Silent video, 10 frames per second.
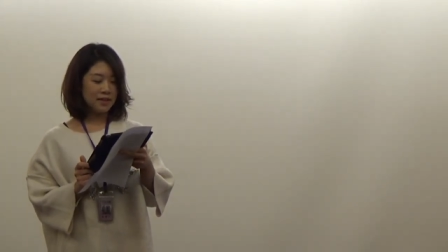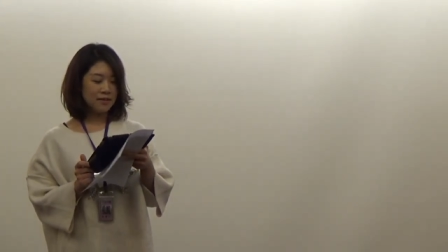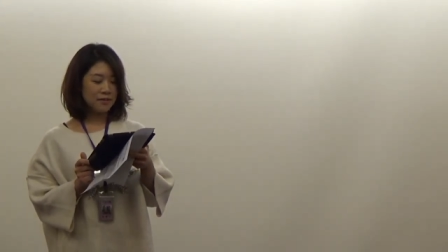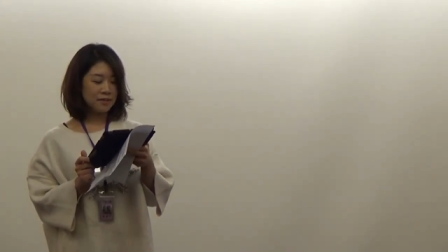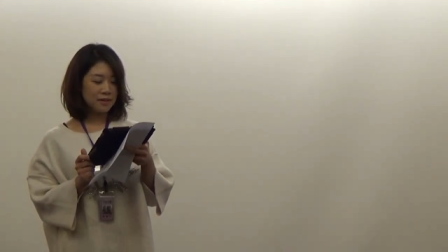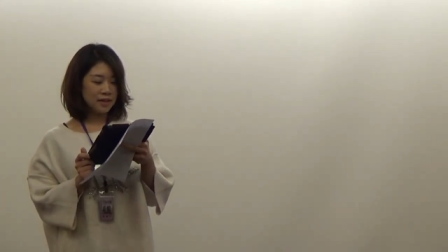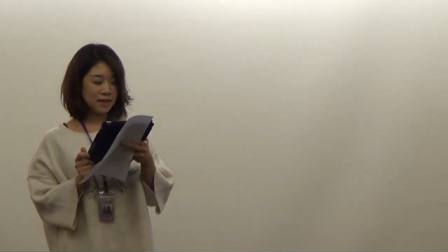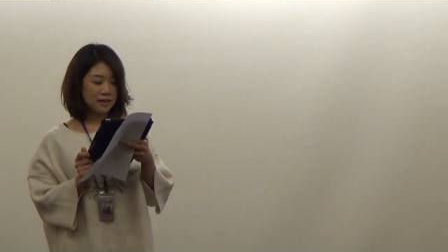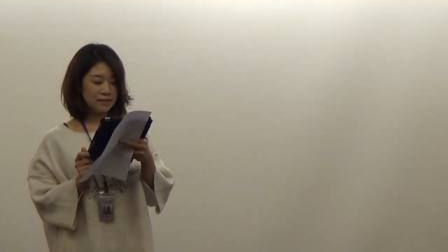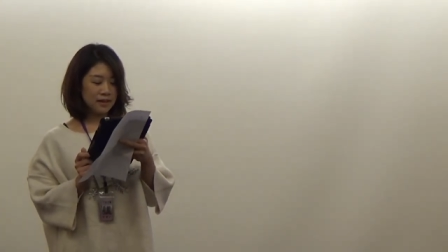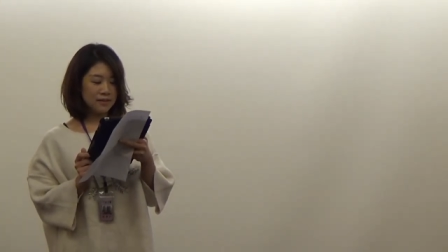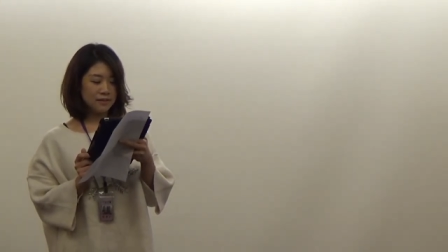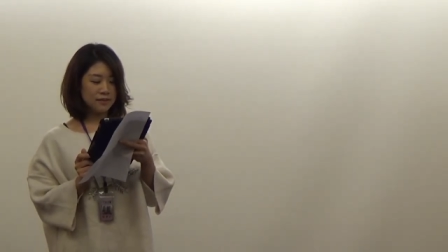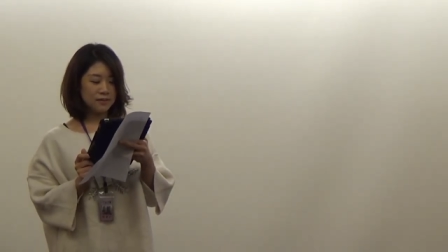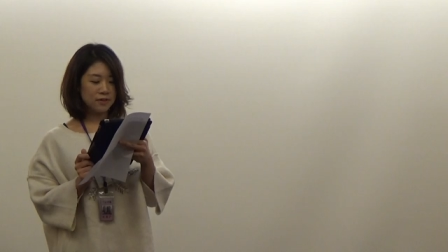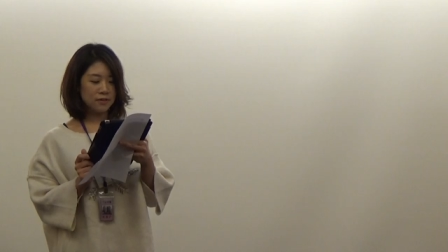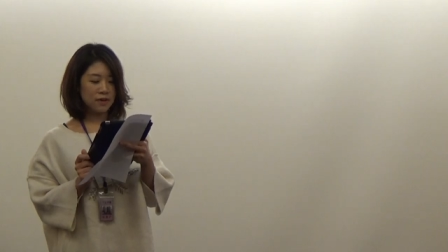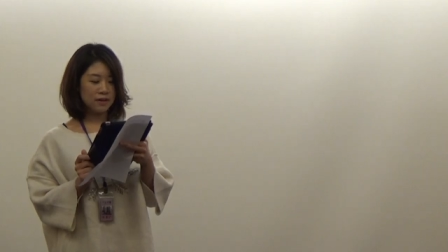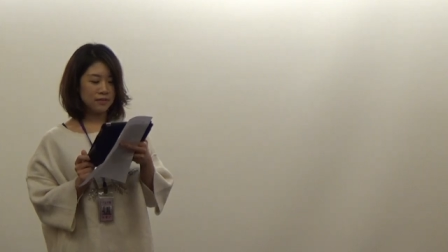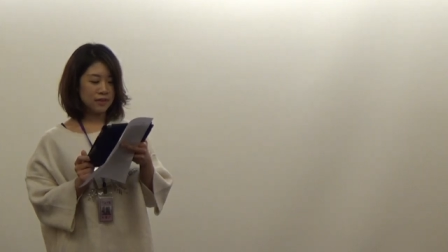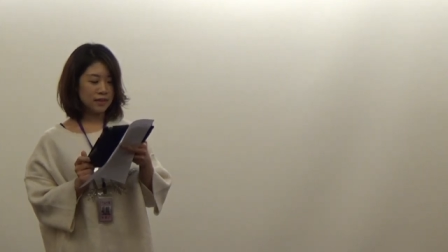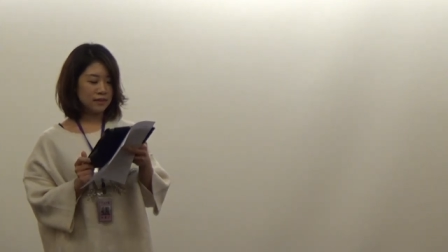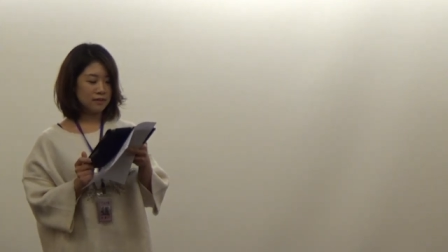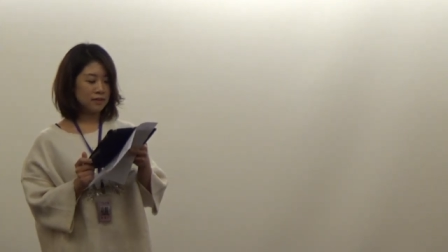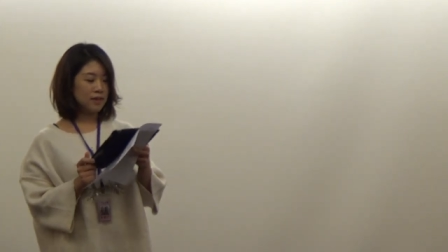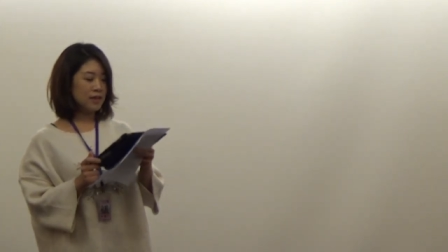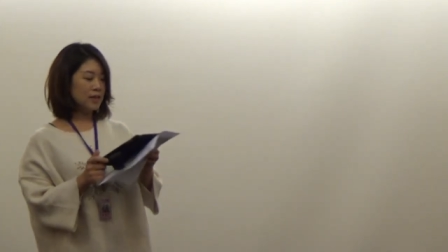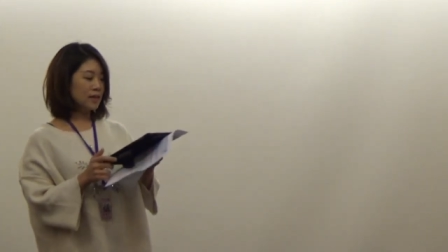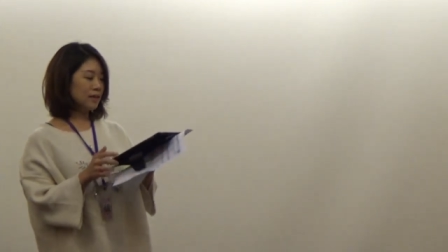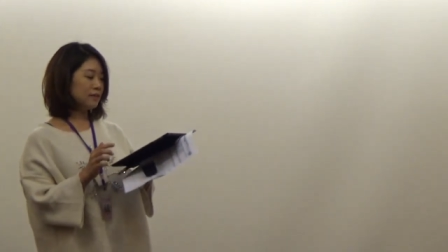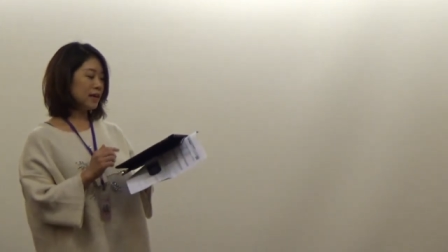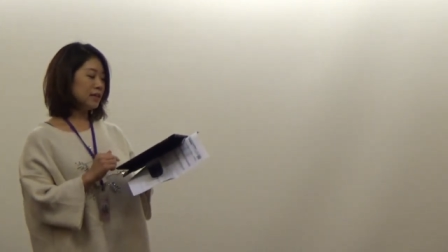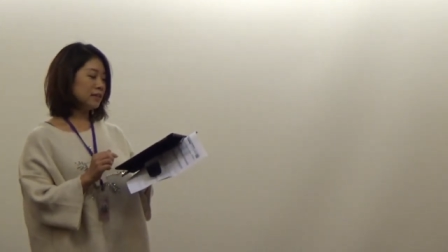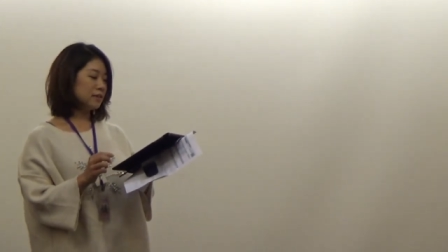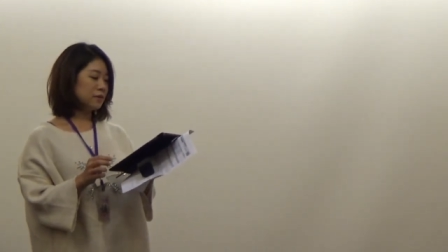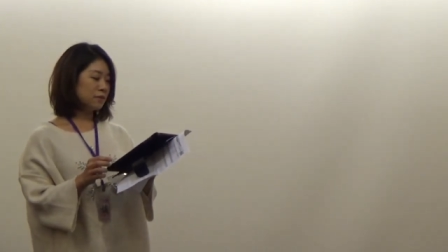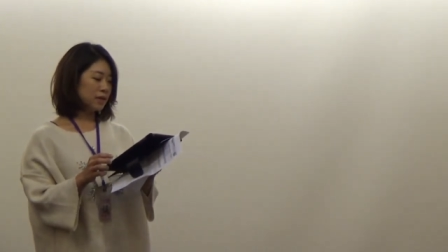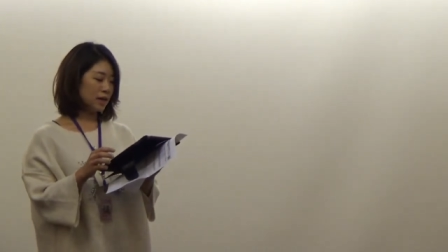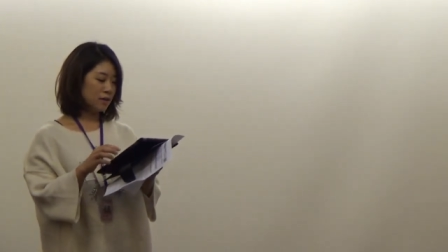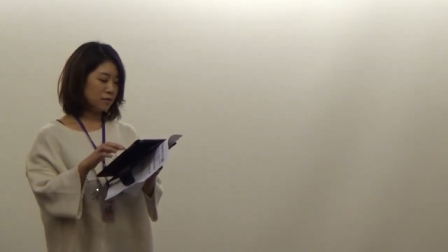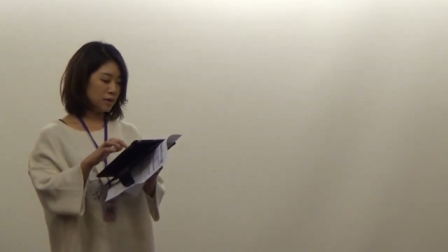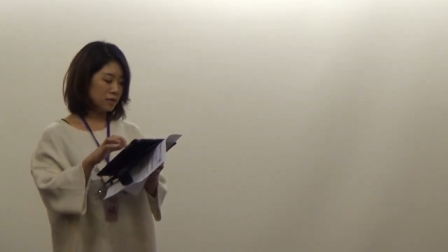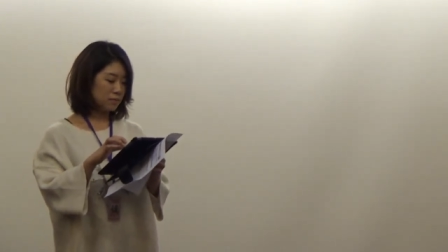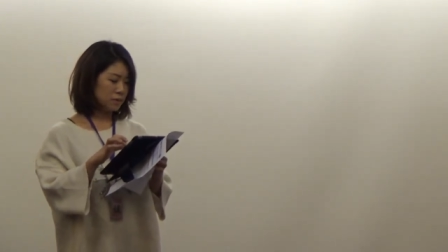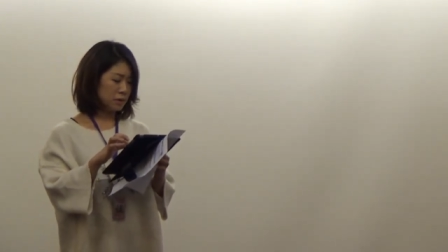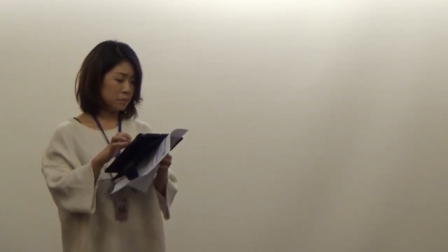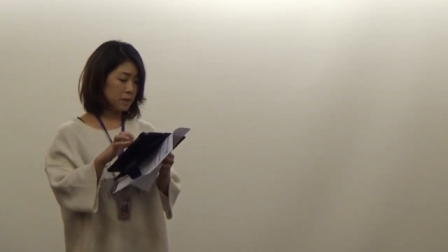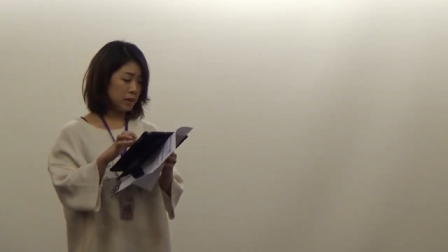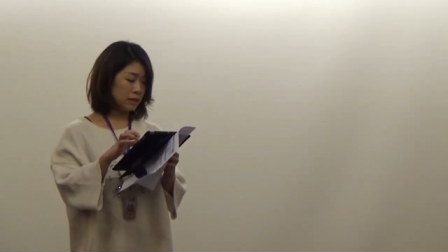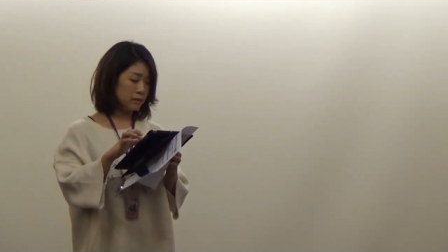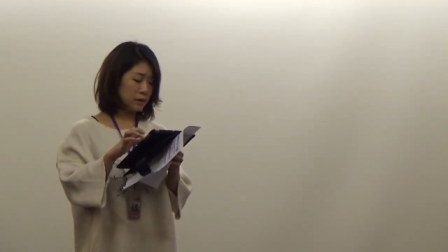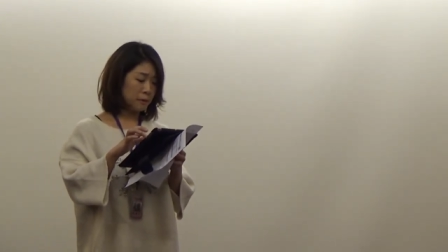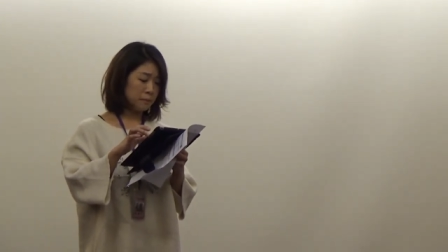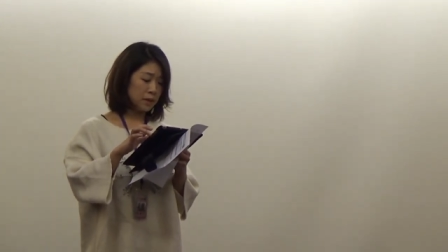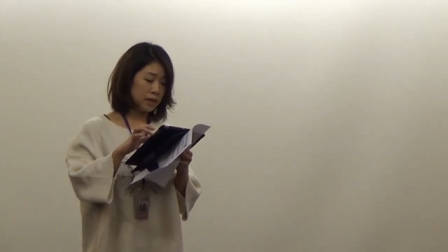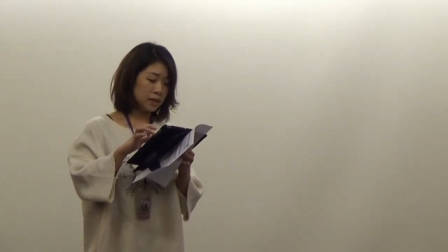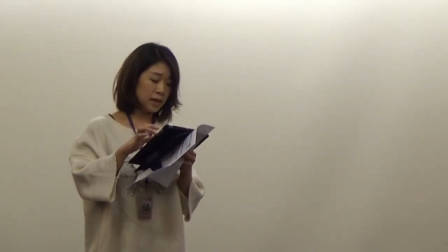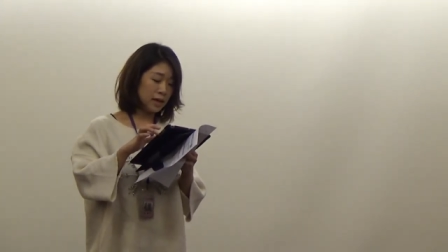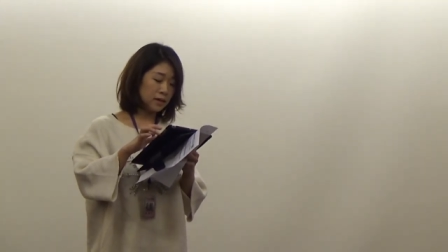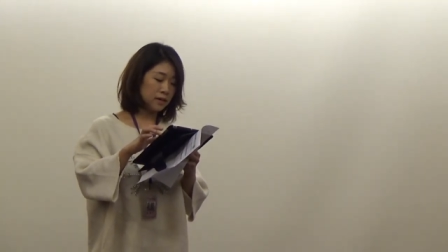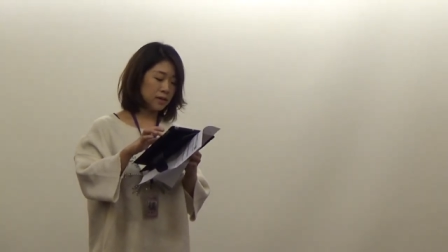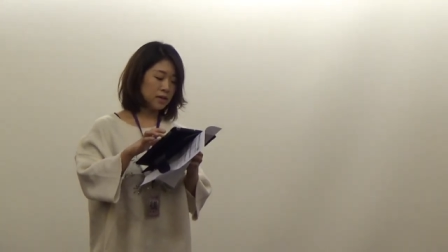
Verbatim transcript: Uh, his answer to the question is his ideal gathering would be something like